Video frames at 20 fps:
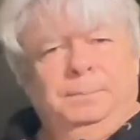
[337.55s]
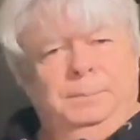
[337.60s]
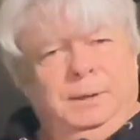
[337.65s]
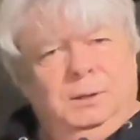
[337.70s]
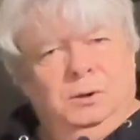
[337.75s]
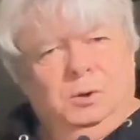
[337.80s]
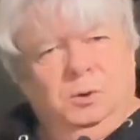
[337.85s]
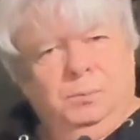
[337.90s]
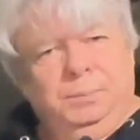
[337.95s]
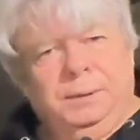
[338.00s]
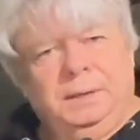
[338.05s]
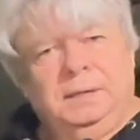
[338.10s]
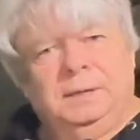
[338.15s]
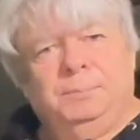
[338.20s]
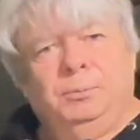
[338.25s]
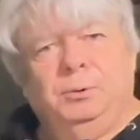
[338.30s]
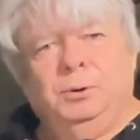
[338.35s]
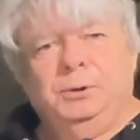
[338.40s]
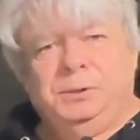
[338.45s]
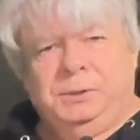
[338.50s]
being
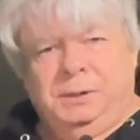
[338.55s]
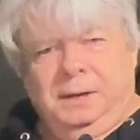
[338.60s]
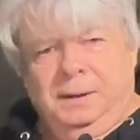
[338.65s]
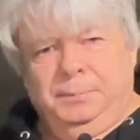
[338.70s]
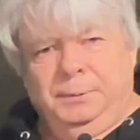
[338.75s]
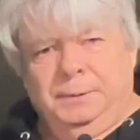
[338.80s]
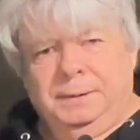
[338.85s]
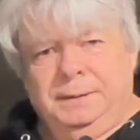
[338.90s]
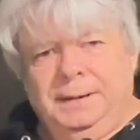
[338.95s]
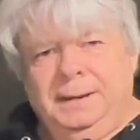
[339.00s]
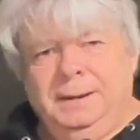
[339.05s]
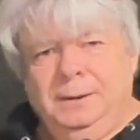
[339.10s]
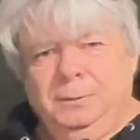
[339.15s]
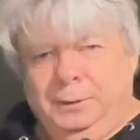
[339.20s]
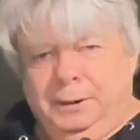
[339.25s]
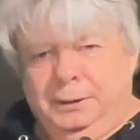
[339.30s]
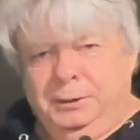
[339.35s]
pushed up and down,